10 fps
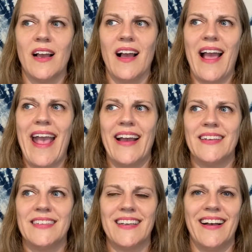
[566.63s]

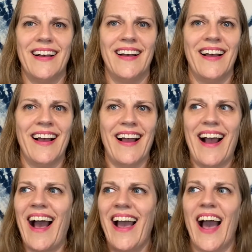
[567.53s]
And
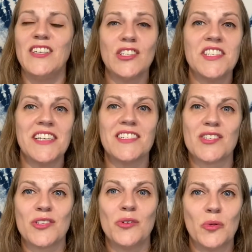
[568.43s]
I just think
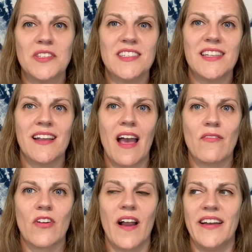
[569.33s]
it's the coolest thing
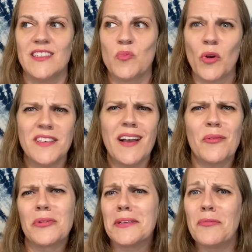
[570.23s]
ever. And it's worked
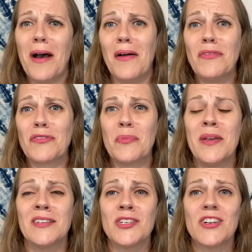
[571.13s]
out really well for
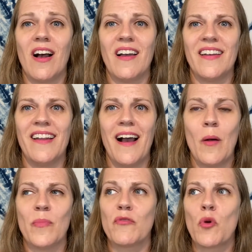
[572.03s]
me and Sean.
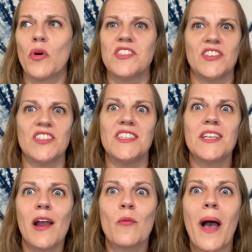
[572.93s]
Of course, there's an
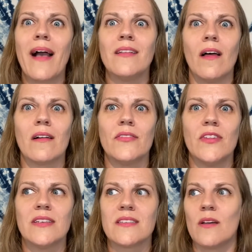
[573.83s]
entire backlog of
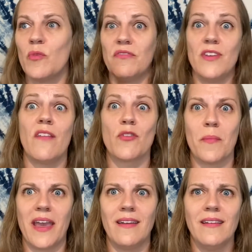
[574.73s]
things that we've never
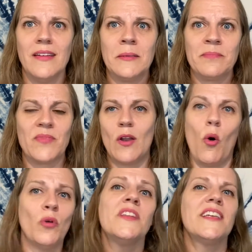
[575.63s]
made that
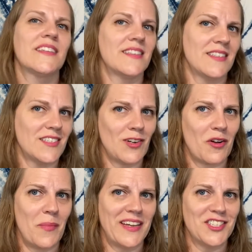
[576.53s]
only exist in our
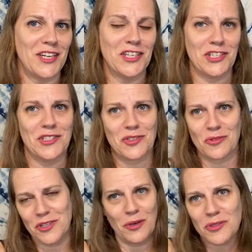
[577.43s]
imaginations
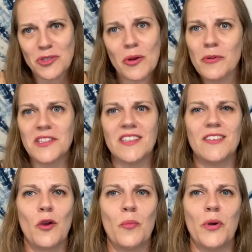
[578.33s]
or, scribbled in a
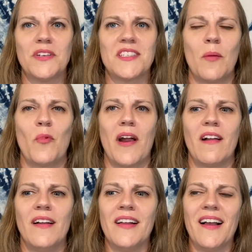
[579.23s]
notebook
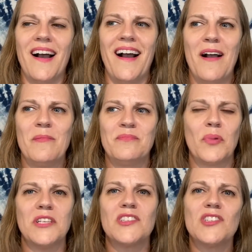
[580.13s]
somewhere.
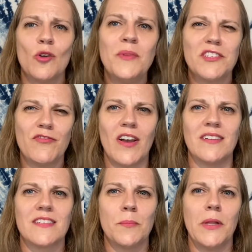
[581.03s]
But it's so much
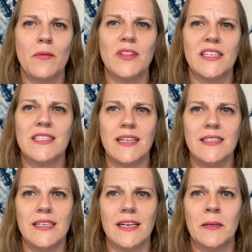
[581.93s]
fun to play with this
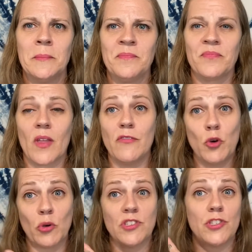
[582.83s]
idea. Of
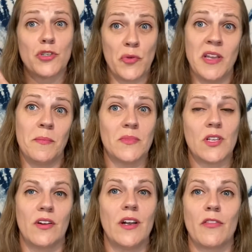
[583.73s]
course, dreams
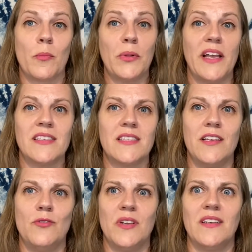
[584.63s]
are another place that
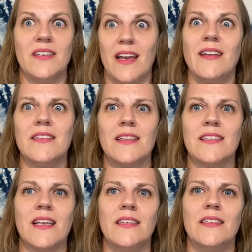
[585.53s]
you can get into
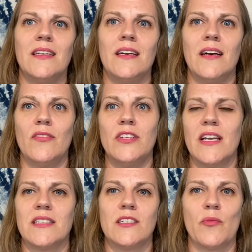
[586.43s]
this idea of a
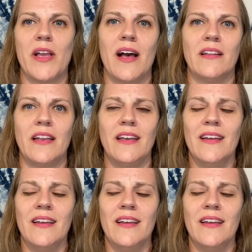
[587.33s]
nested reality.